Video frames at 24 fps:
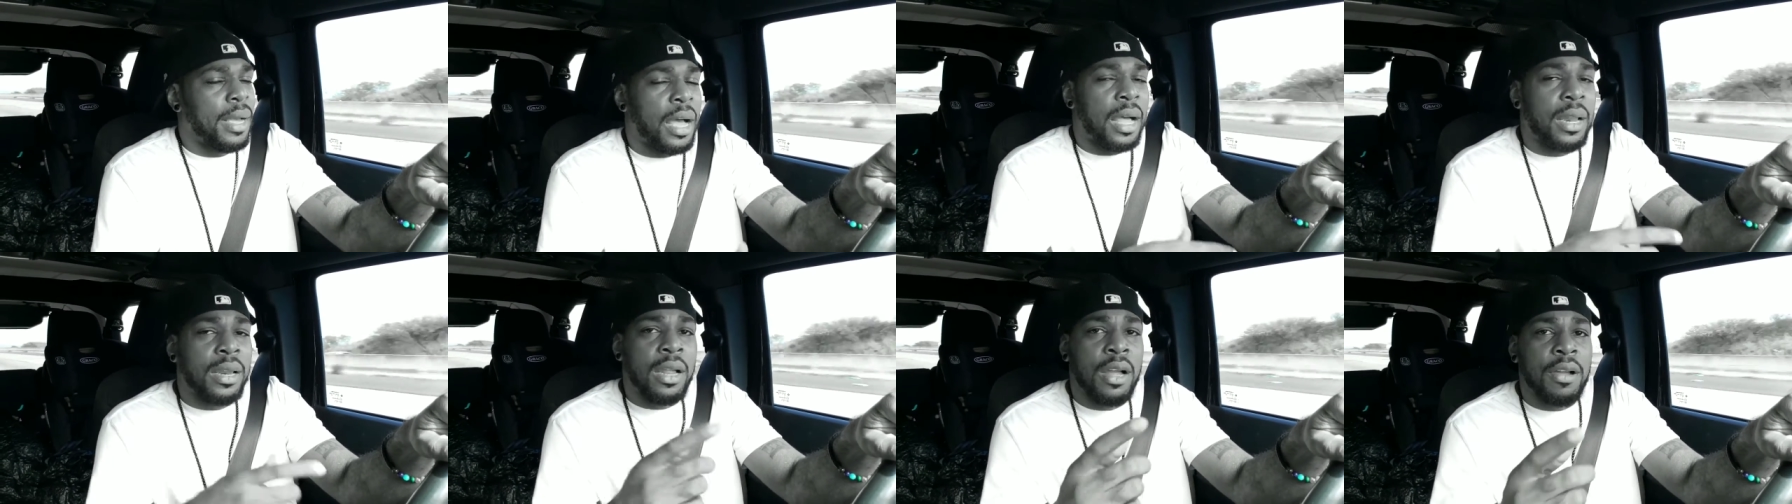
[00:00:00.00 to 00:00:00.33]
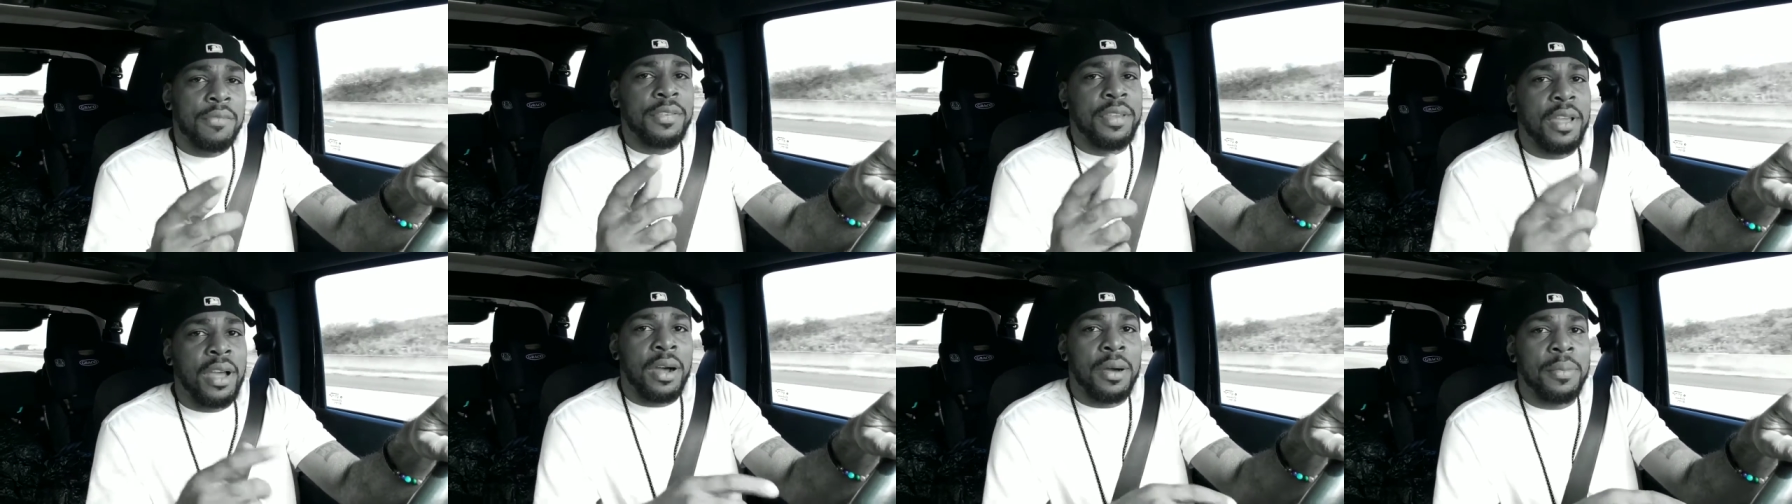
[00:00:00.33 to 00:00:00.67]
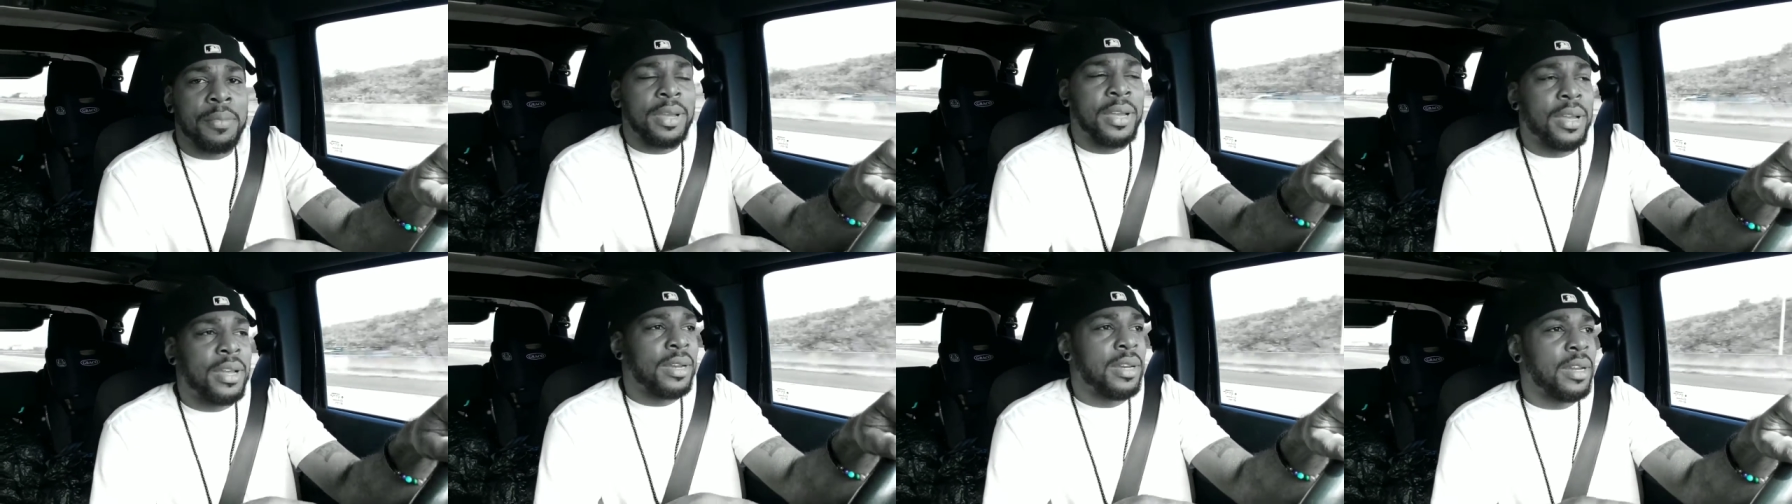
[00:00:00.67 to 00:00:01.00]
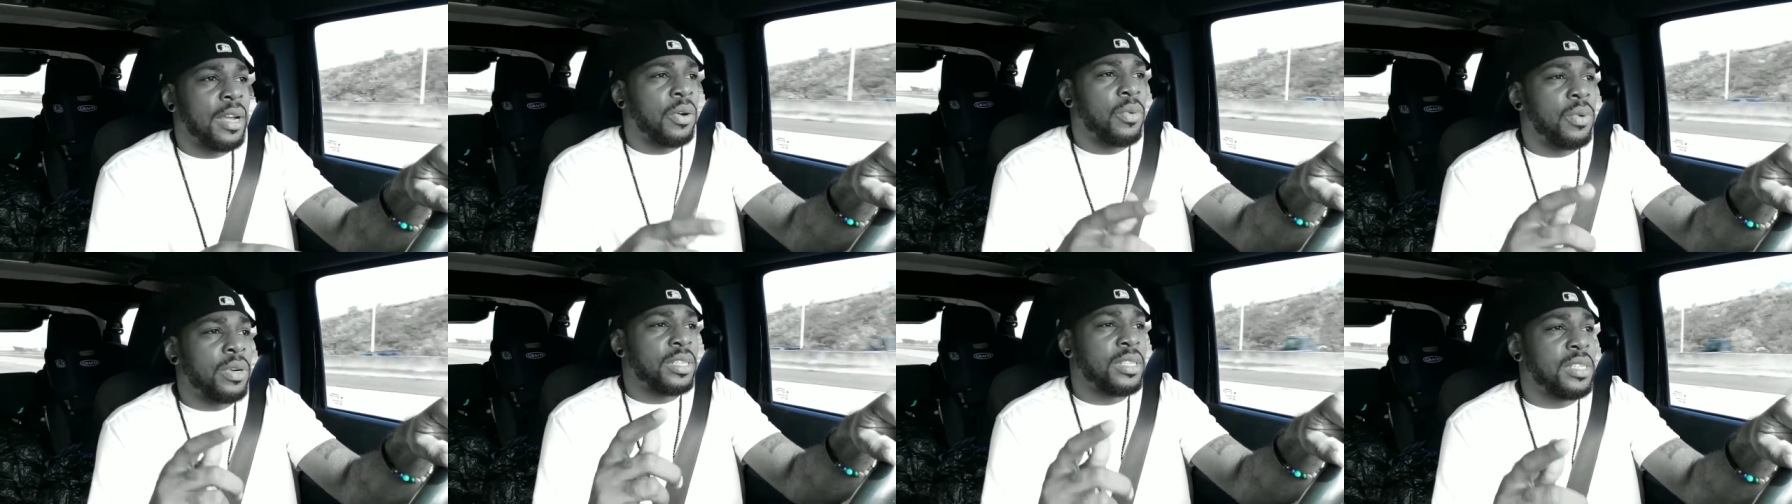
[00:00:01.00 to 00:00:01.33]
I love y'all, man.
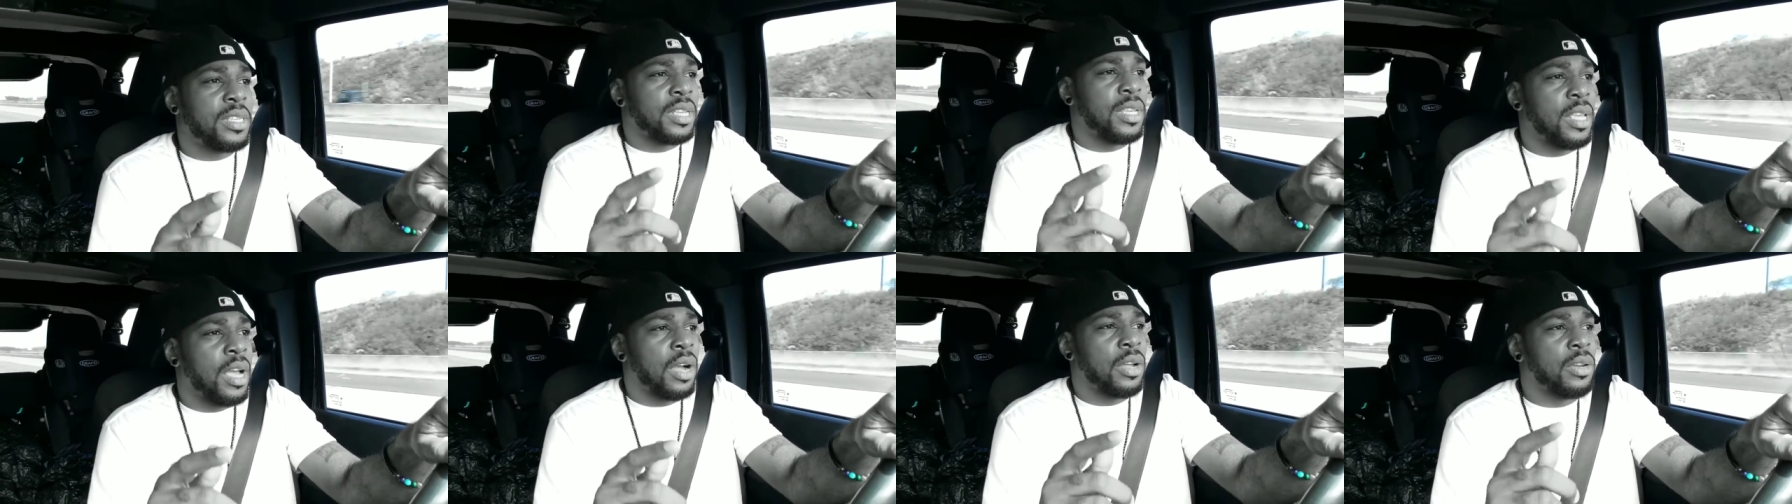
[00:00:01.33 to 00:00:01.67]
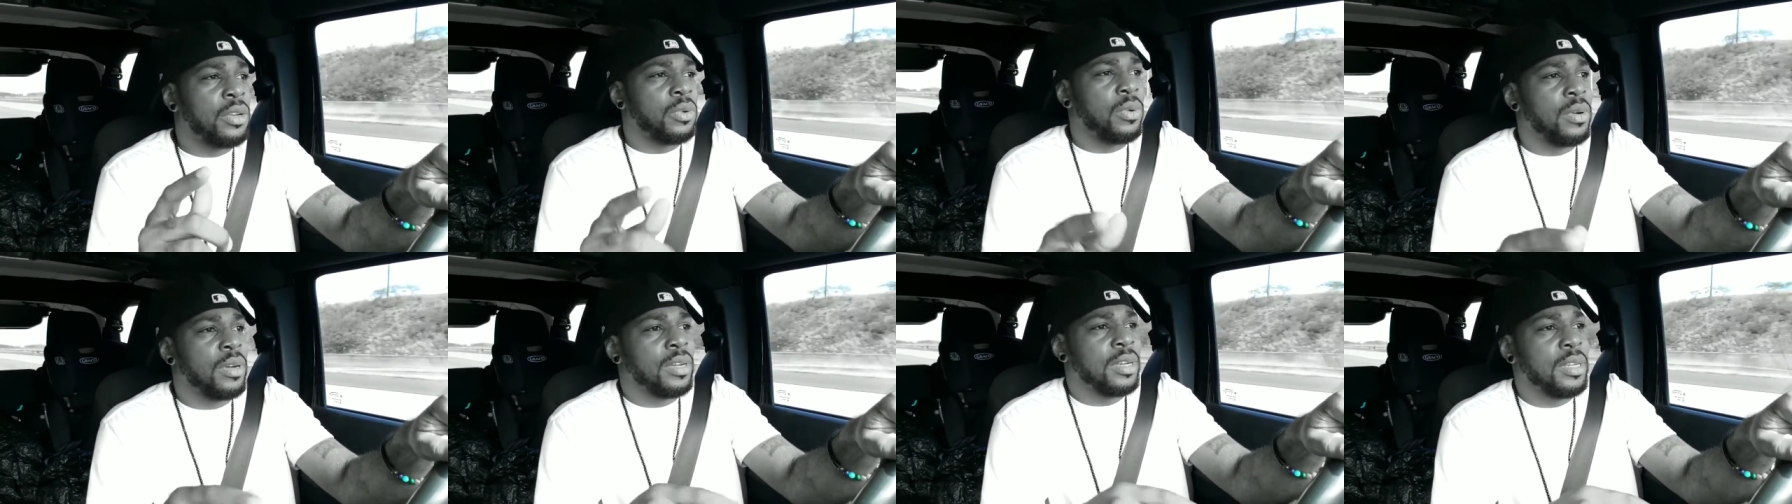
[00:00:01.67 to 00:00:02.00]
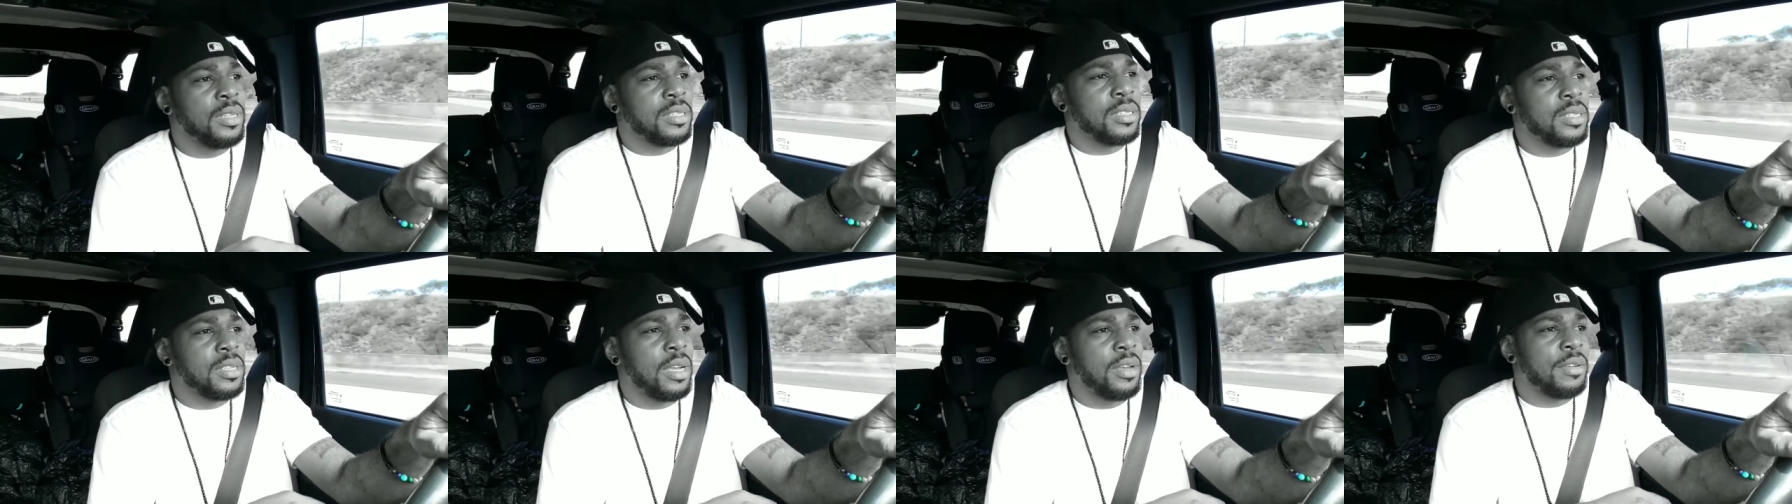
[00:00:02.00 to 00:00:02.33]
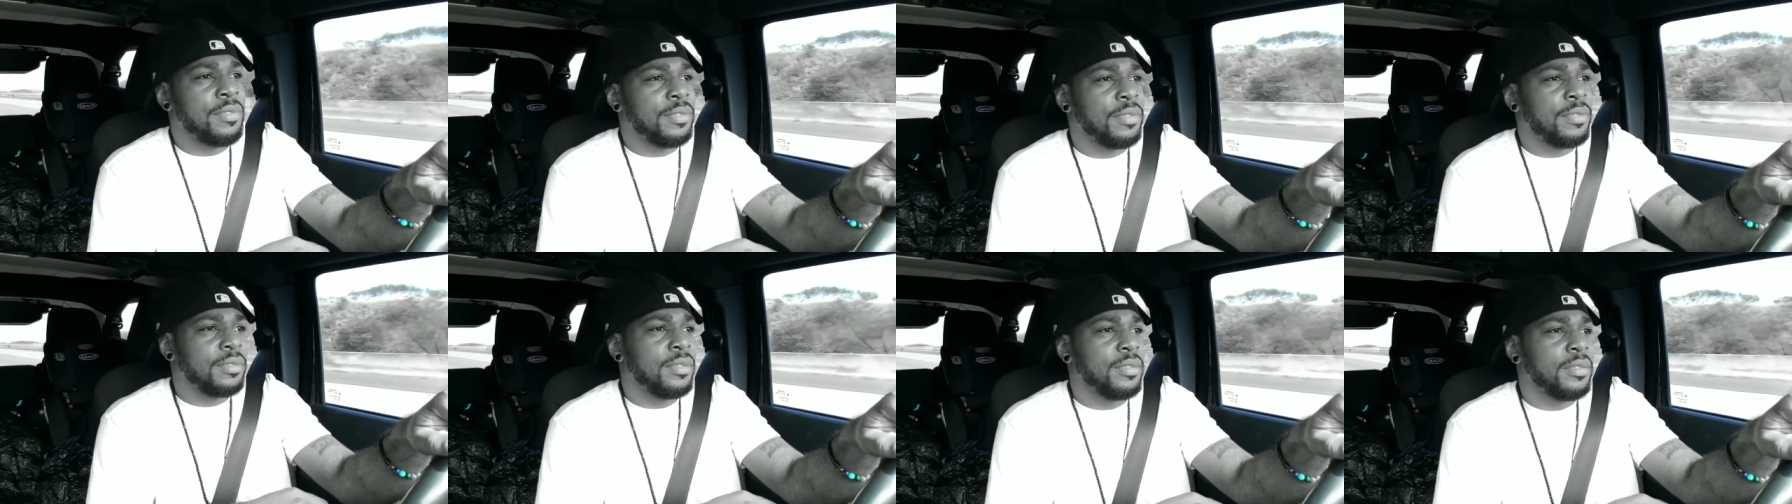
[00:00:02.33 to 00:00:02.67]
I want to see y'all doing good
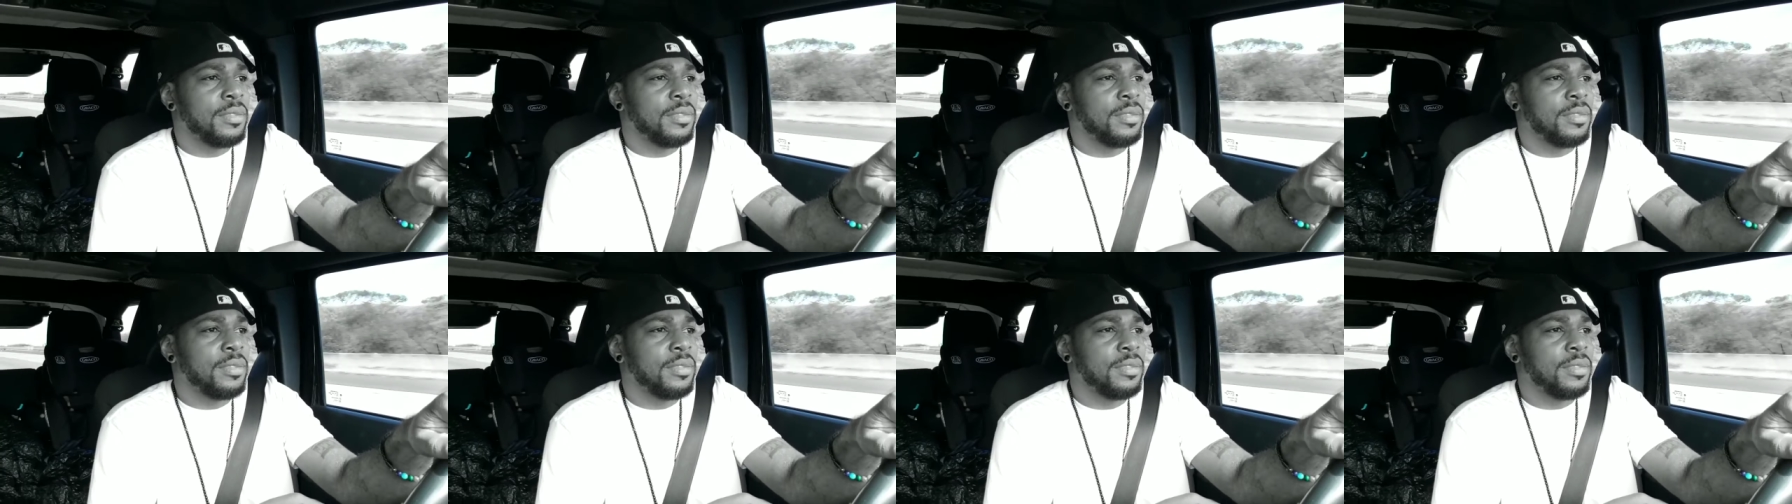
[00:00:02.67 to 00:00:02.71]
stuff.